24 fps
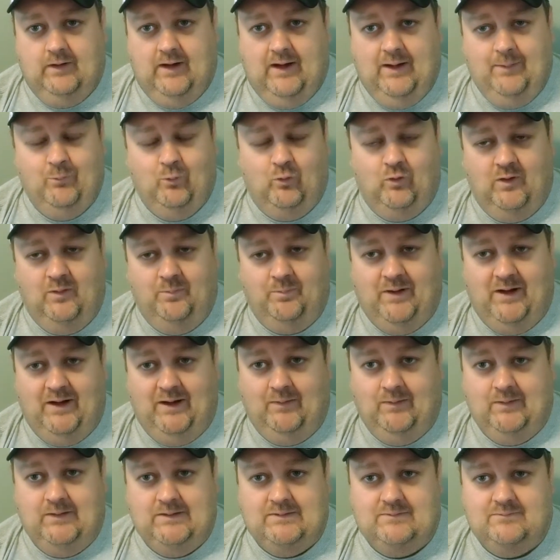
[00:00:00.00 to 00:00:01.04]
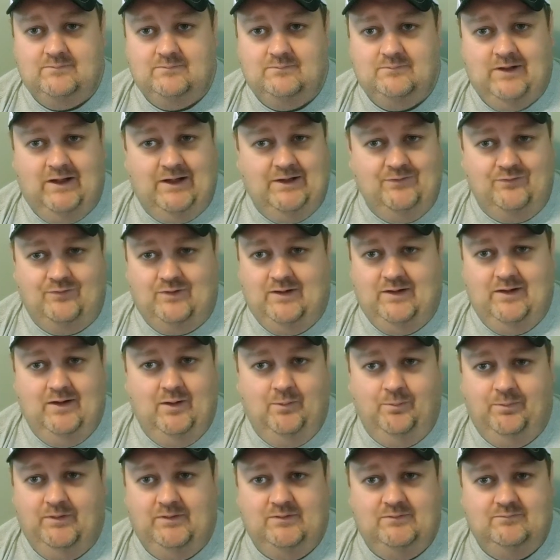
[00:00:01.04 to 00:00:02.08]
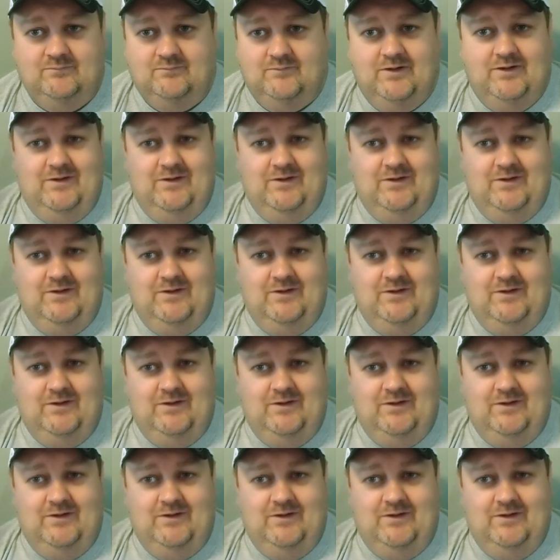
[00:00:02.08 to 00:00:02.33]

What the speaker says: I'm more a pirate. I just can't help it.